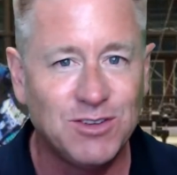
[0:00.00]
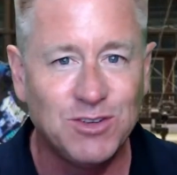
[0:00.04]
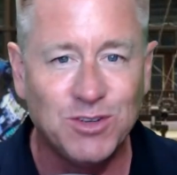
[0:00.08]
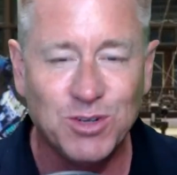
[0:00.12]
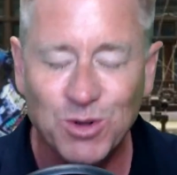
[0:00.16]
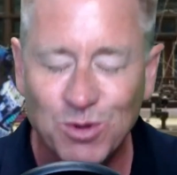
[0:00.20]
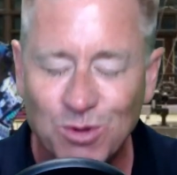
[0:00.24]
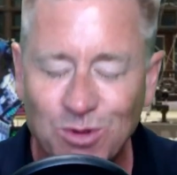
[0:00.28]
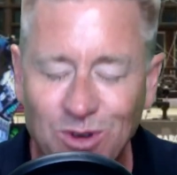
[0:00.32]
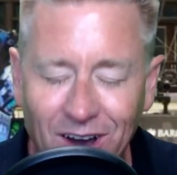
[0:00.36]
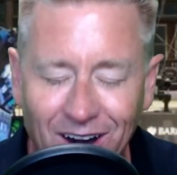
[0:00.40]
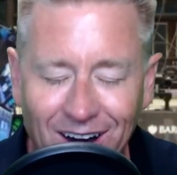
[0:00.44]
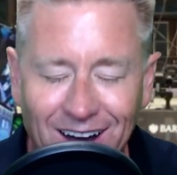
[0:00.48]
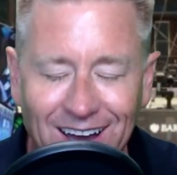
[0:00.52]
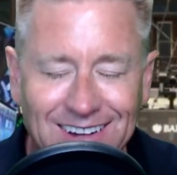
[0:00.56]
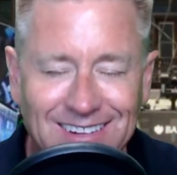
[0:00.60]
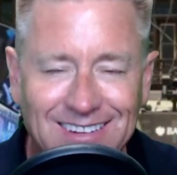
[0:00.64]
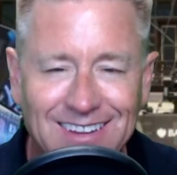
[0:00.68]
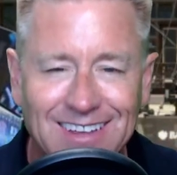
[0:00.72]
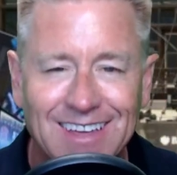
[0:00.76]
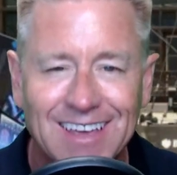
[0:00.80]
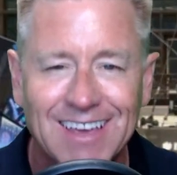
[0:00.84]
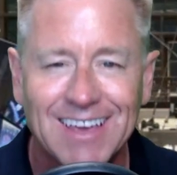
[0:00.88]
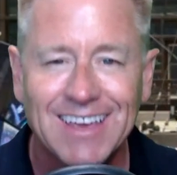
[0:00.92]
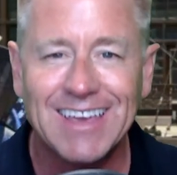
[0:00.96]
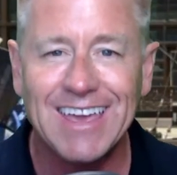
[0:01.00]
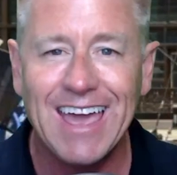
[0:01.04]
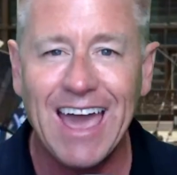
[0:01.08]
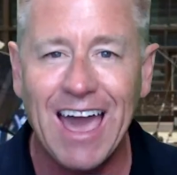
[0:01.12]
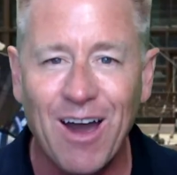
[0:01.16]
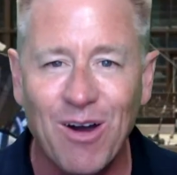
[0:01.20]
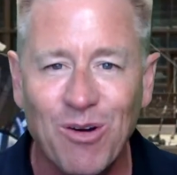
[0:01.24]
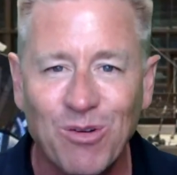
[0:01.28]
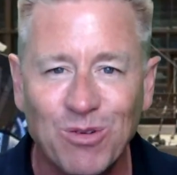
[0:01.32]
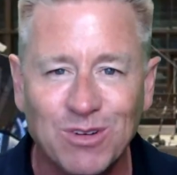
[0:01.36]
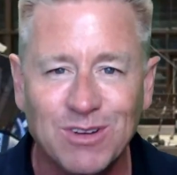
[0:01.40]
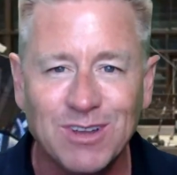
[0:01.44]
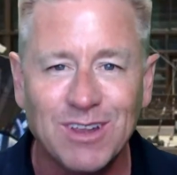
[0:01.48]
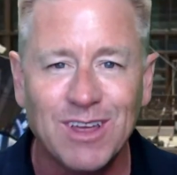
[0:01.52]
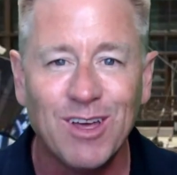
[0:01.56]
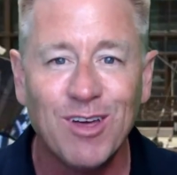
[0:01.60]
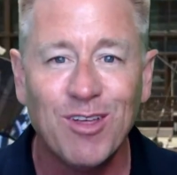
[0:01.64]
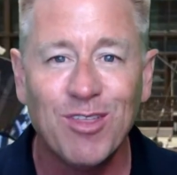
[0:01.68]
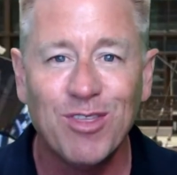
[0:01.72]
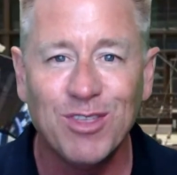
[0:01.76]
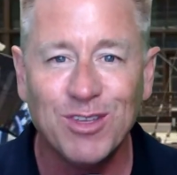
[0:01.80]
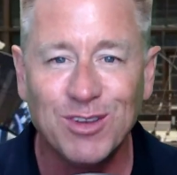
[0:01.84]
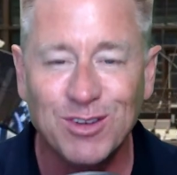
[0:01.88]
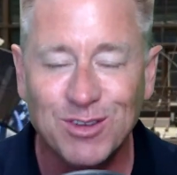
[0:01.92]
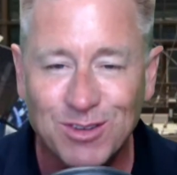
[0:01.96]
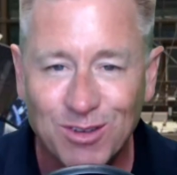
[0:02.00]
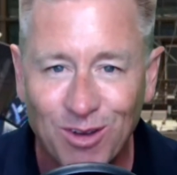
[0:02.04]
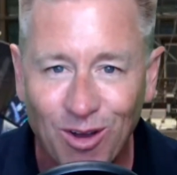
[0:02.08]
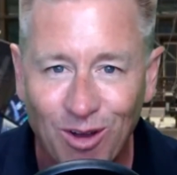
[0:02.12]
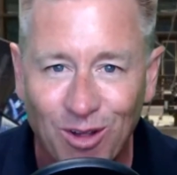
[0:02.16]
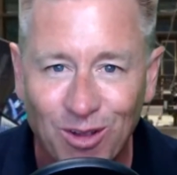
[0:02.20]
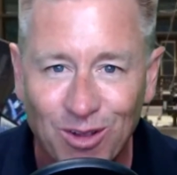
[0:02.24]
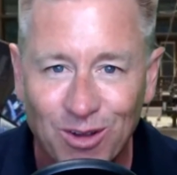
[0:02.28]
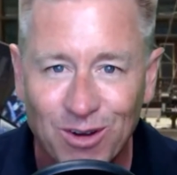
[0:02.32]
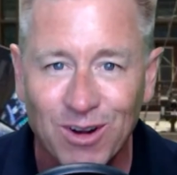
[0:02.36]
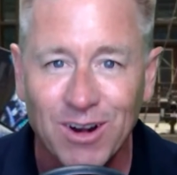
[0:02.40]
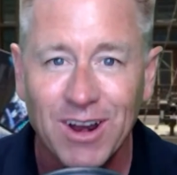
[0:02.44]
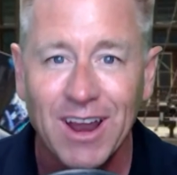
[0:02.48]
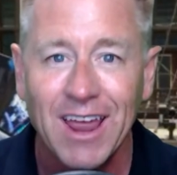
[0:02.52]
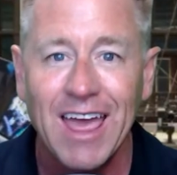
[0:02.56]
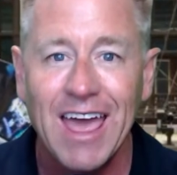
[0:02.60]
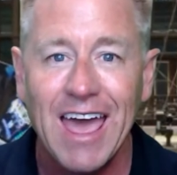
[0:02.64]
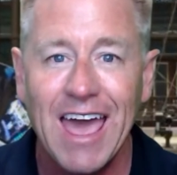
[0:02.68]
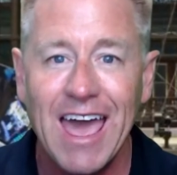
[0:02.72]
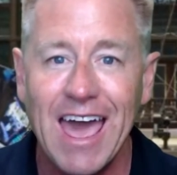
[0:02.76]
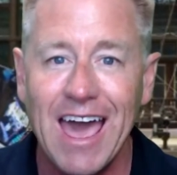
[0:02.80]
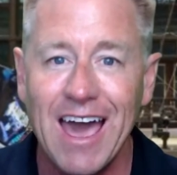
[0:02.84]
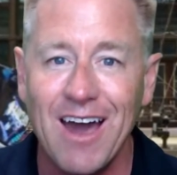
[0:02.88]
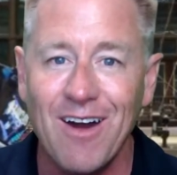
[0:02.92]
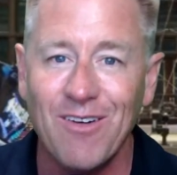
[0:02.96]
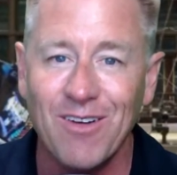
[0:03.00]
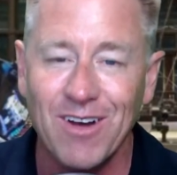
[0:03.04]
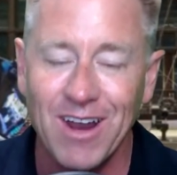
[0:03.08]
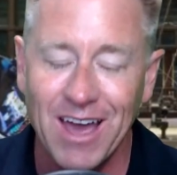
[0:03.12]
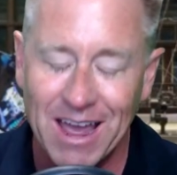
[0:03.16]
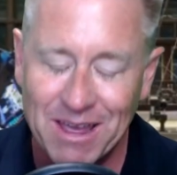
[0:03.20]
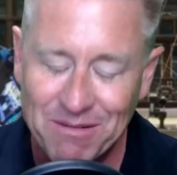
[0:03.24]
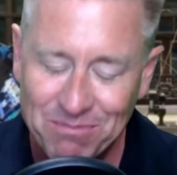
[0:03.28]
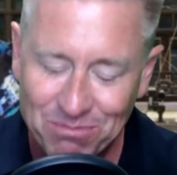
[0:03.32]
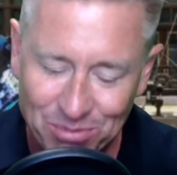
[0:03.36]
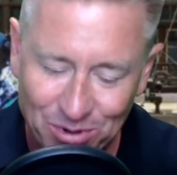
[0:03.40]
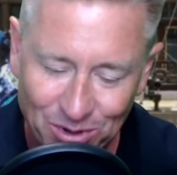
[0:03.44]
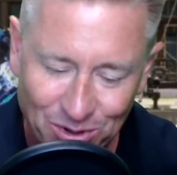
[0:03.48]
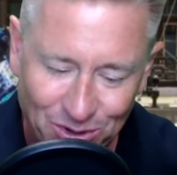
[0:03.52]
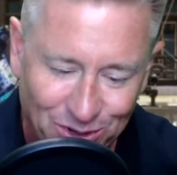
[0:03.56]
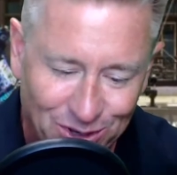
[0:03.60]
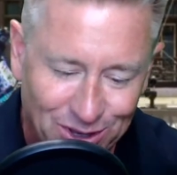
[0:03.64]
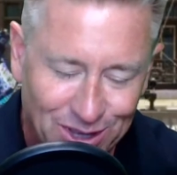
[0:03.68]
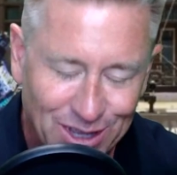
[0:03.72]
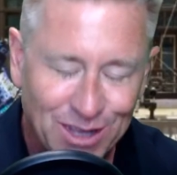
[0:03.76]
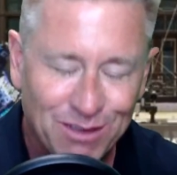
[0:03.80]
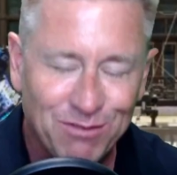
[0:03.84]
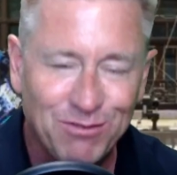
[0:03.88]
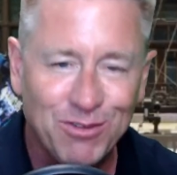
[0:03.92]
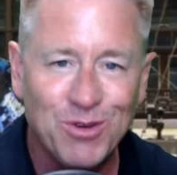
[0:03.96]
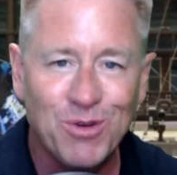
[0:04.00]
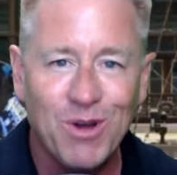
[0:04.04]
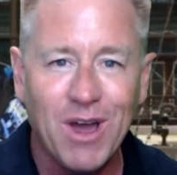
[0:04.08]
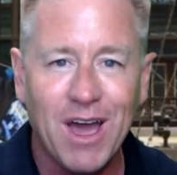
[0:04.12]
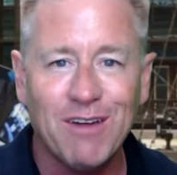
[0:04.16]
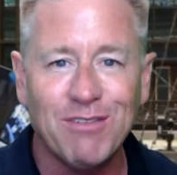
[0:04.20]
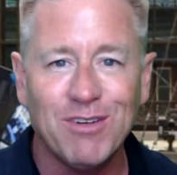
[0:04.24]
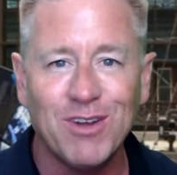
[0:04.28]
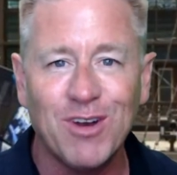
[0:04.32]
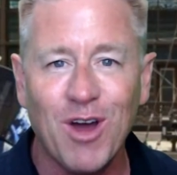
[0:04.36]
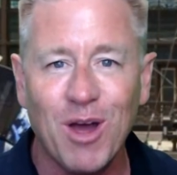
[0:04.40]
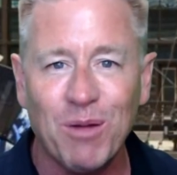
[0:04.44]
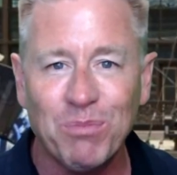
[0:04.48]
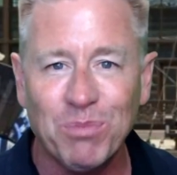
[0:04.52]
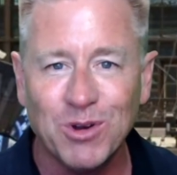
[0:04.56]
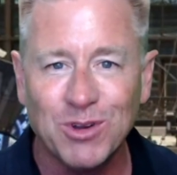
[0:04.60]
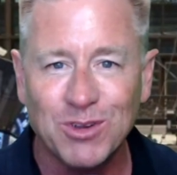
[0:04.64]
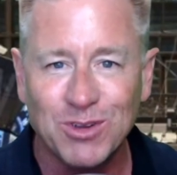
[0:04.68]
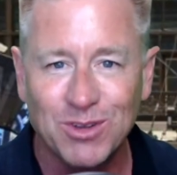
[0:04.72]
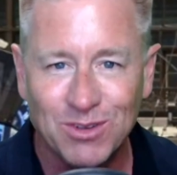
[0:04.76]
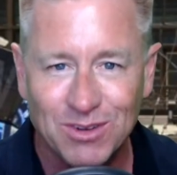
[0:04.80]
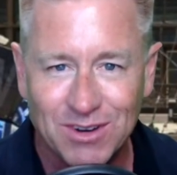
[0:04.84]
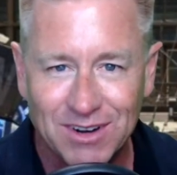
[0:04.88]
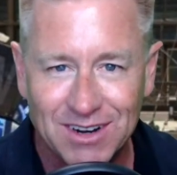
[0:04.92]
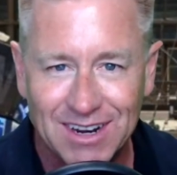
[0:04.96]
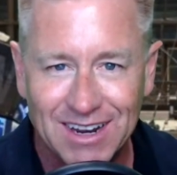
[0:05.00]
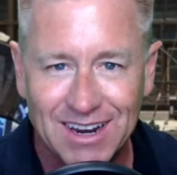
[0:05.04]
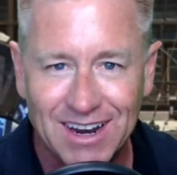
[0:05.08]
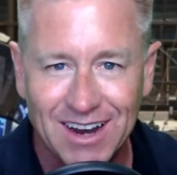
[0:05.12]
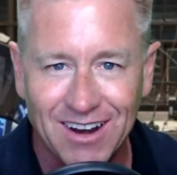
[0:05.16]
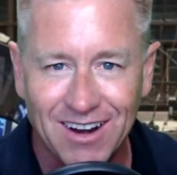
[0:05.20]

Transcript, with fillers: Do not count the dollar out. I believe you have an opportunity